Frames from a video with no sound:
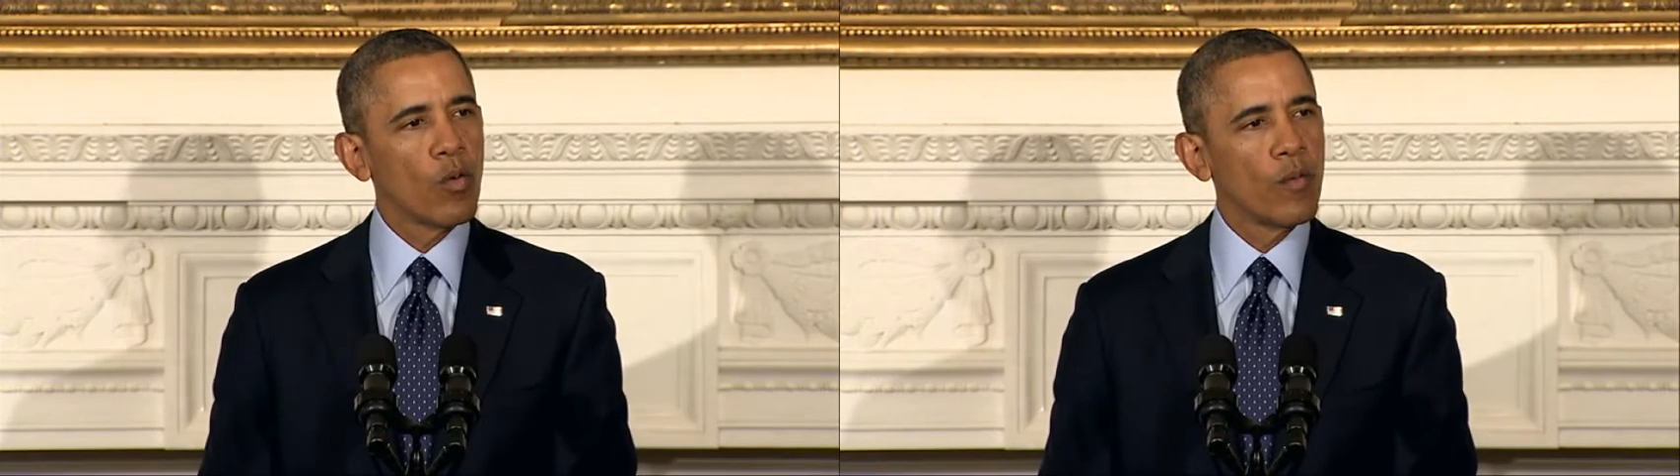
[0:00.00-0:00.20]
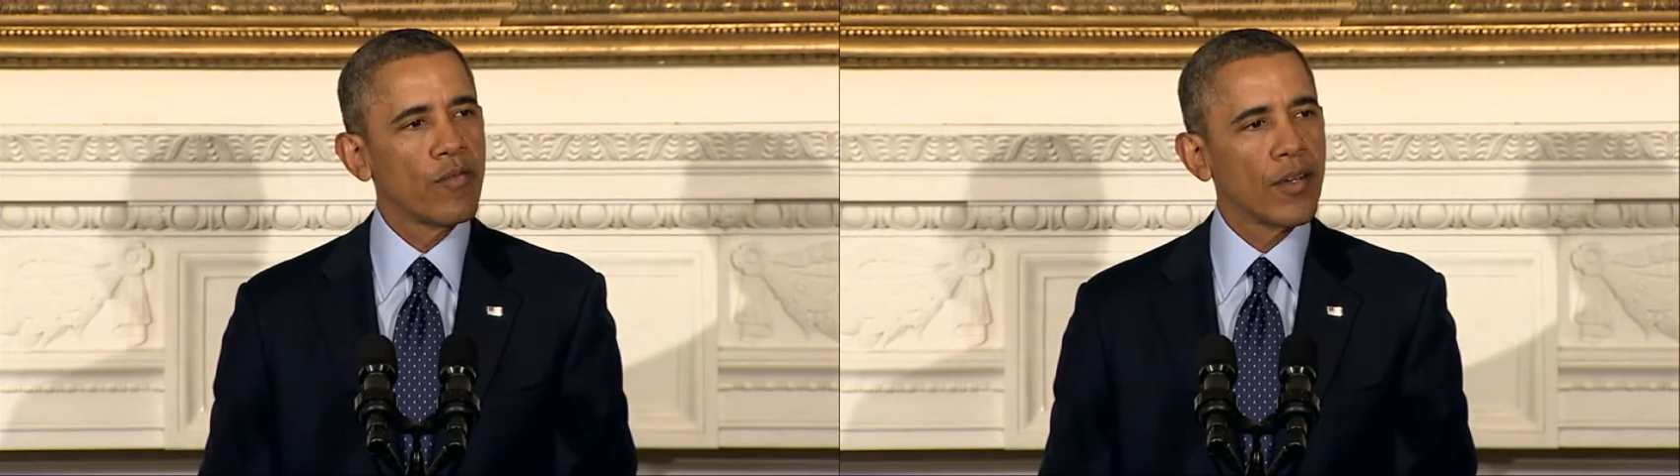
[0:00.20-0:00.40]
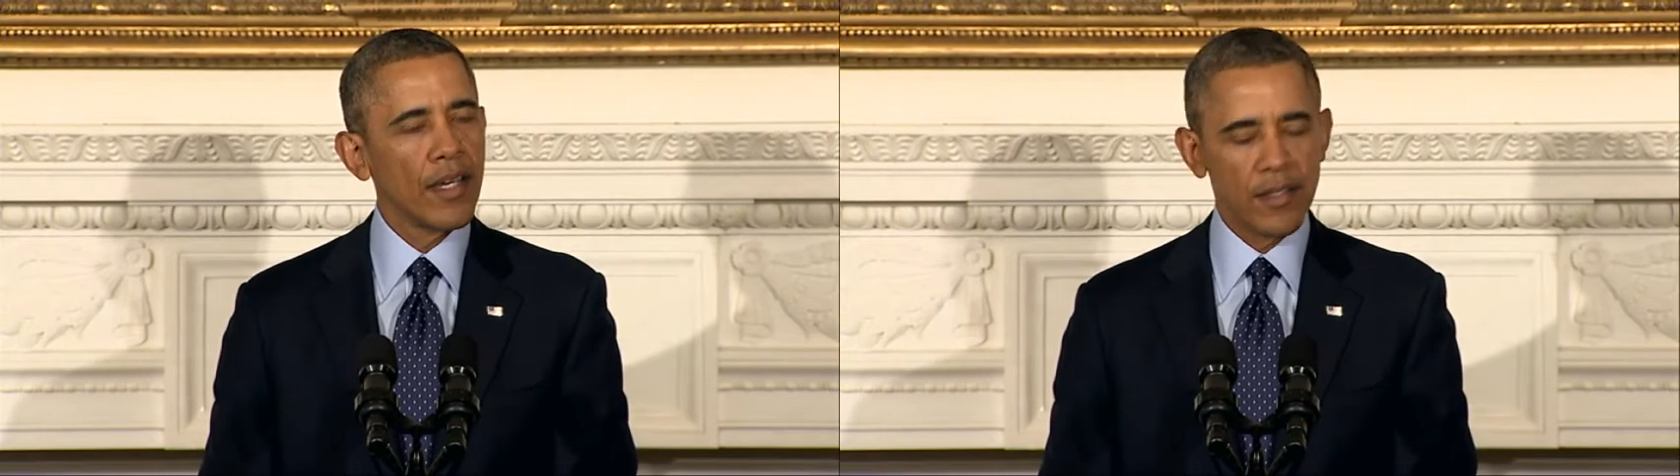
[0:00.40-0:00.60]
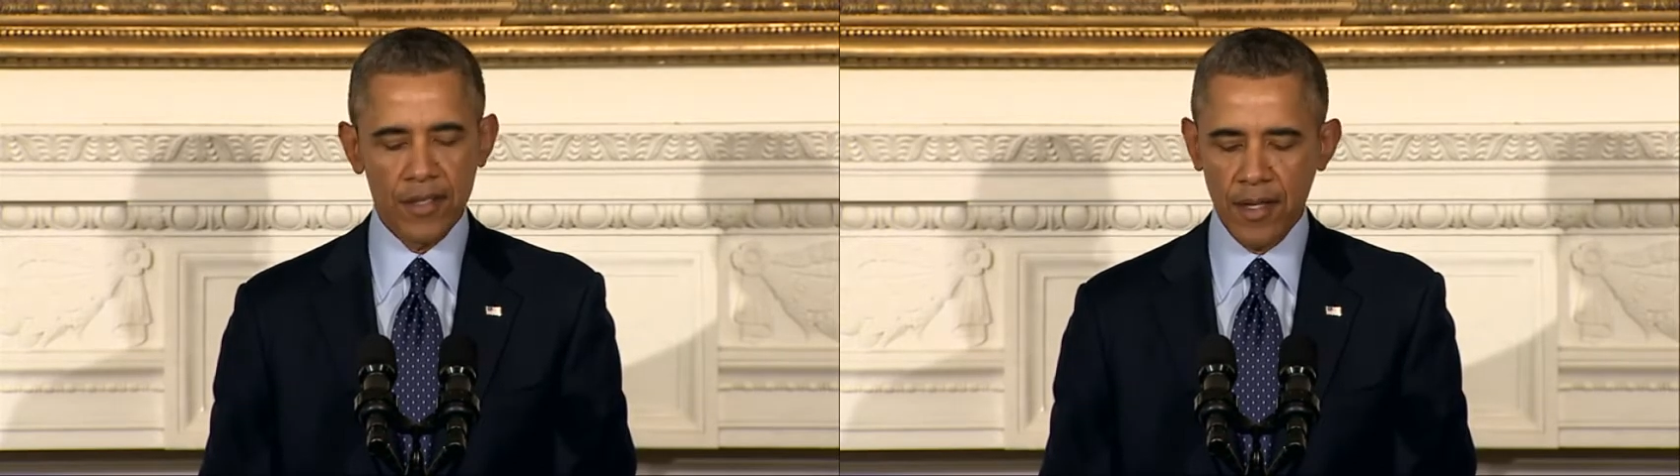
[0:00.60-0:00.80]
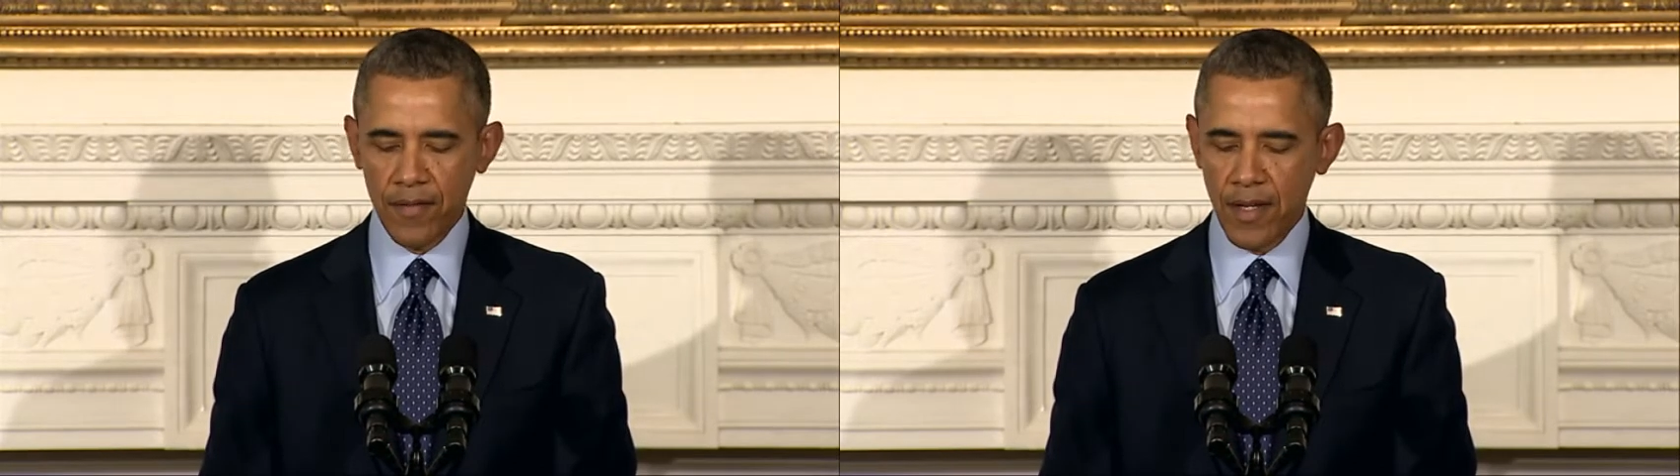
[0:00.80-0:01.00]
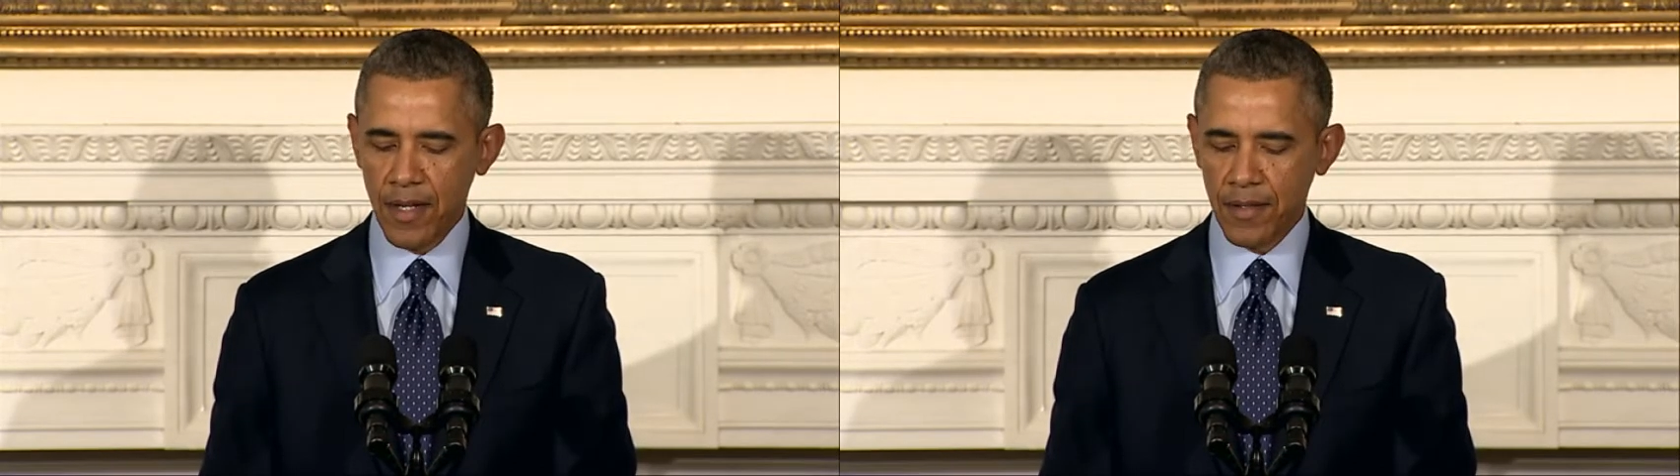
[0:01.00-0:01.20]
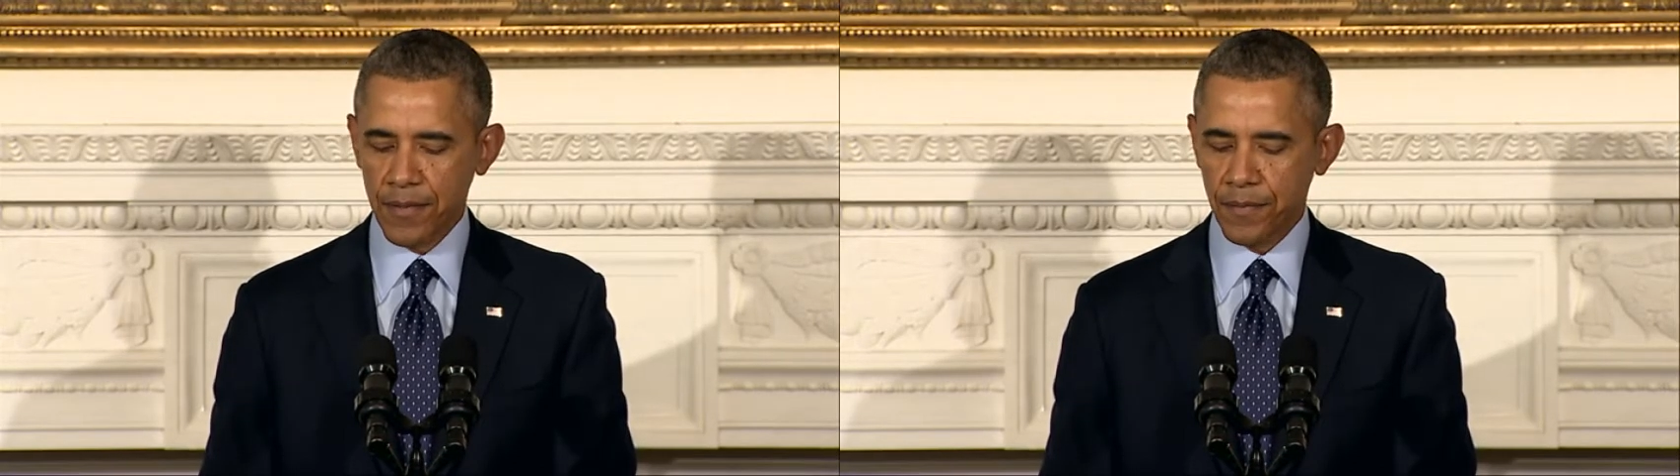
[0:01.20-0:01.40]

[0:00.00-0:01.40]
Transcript: room for getting stuff done.